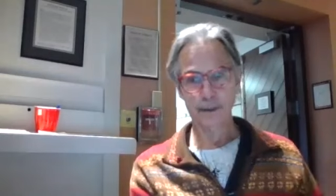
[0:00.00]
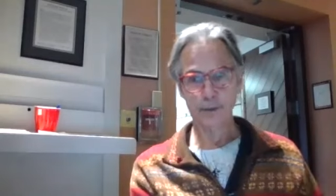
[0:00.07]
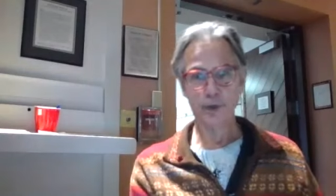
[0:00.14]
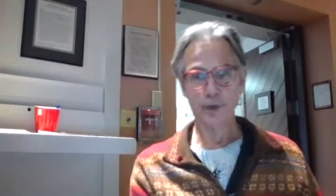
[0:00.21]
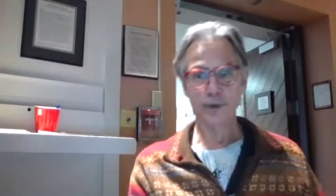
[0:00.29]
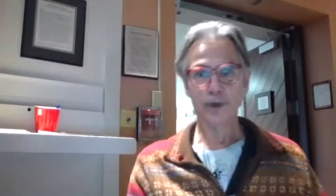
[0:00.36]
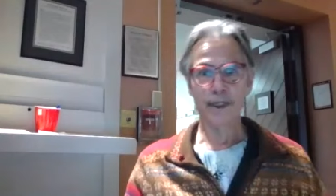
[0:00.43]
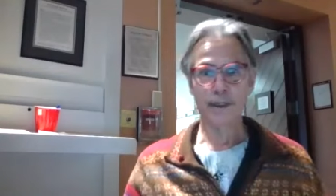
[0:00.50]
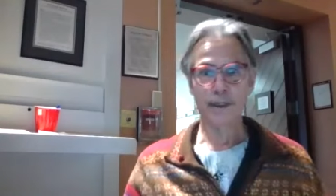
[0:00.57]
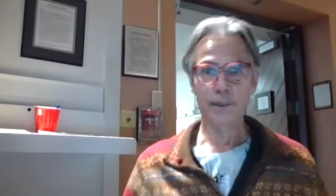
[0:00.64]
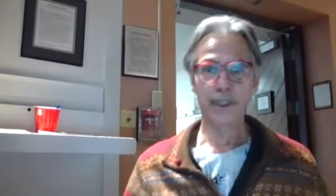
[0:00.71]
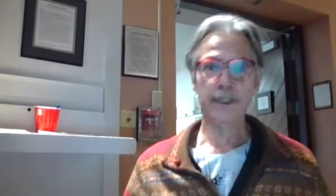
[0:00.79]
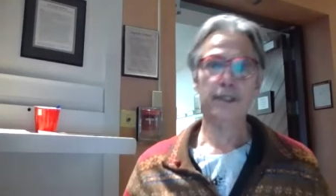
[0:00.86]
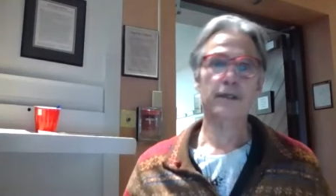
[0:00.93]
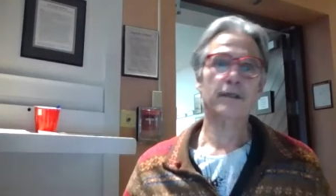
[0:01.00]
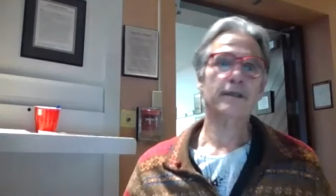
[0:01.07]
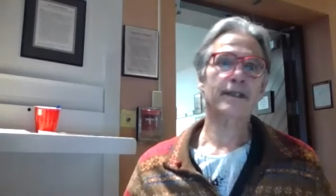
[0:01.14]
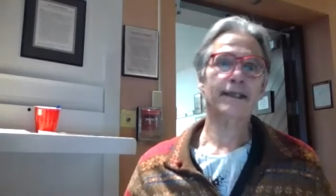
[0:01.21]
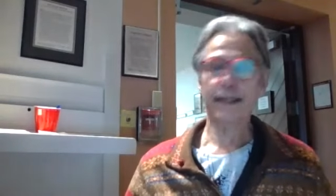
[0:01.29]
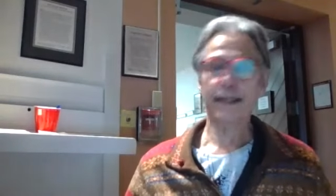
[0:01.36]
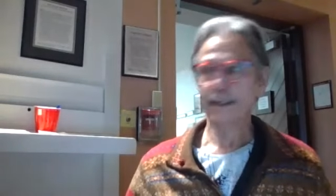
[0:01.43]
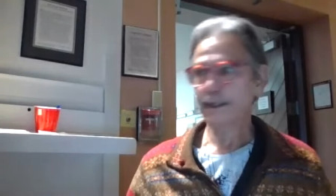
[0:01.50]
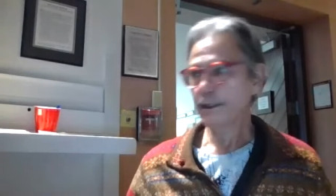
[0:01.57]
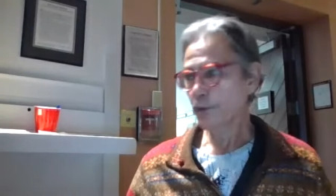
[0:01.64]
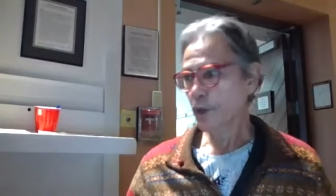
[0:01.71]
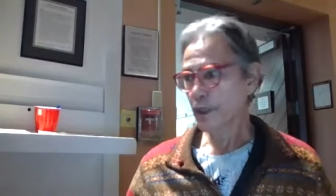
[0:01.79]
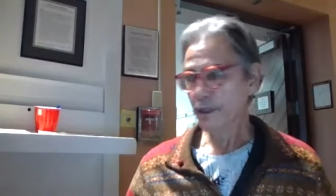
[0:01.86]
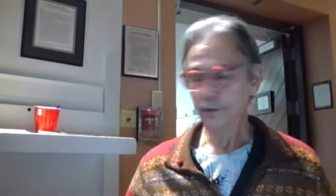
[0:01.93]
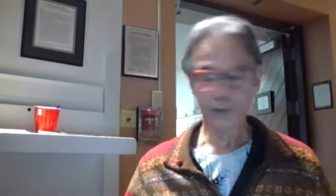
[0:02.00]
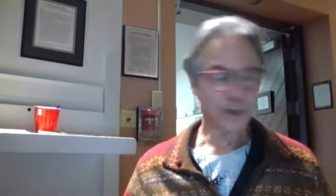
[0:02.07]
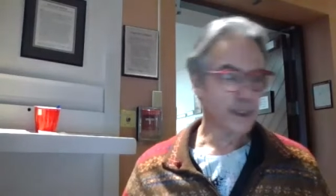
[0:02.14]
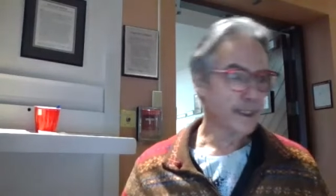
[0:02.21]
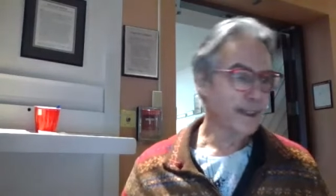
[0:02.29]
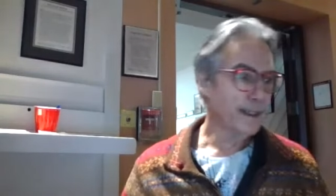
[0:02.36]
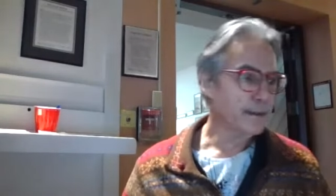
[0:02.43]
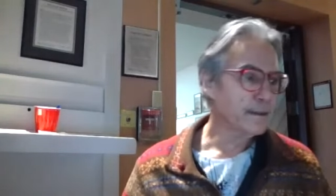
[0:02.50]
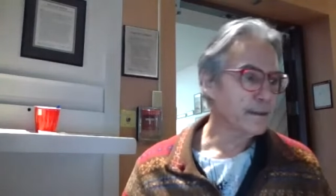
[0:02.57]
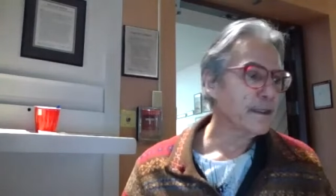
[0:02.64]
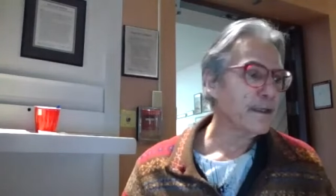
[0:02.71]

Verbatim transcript: I, wrote quite a bit here that I didn't want to forget.